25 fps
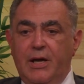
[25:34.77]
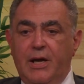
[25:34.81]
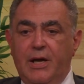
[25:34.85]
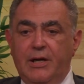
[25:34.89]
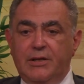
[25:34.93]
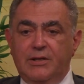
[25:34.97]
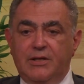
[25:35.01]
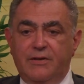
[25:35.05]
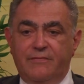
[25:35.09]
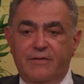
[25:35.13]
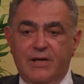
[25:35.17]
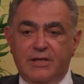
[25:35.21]

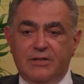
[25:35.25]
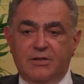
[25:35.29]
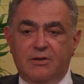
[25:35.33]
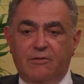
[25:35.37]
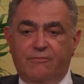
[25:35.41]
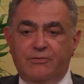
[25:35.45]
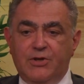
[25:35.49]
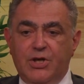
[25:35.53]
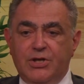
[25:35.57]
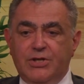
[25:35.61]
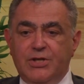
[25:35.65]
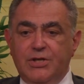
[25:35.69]
and the rest
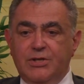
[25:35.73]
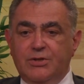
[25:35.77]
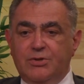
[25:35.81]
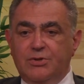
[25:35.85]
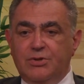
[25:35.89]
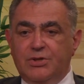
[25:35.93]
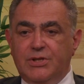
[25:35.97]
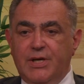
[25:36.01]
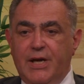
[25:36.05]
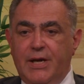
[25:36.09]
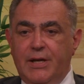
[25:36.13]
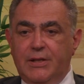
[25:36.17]
of Chechen
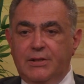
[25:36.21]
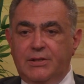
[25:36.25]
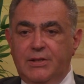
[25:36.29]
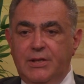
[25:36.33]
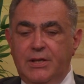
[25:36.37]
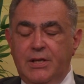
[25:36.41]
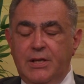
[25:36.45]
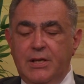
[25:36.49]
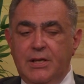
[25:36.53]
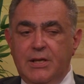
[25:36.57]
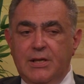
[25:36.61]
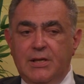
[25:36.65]

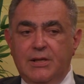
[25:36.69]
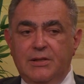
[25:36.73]
society,